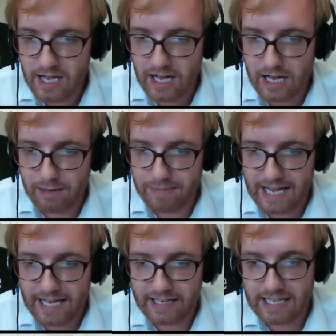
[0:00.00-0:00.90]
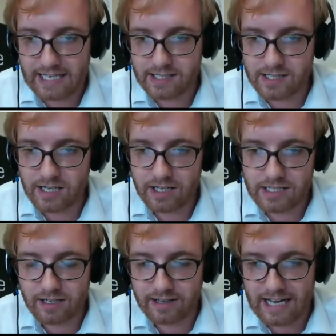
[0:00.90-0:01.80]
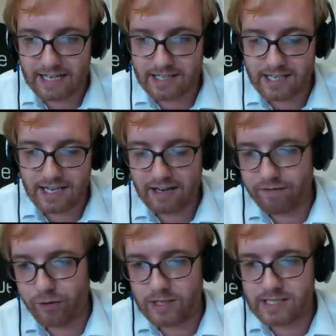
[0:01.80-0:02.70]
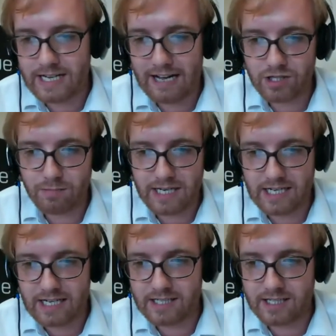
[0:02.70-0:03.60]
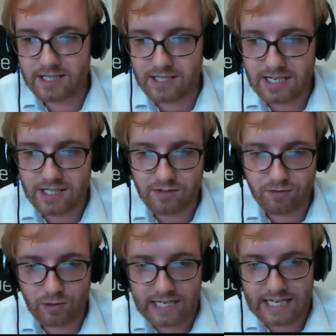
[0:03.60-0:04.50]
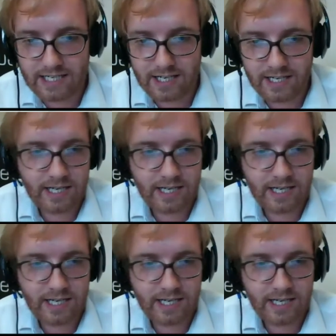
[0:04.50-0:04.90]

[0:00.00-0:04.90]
And the title of that in full is How to Be a Successful Leader,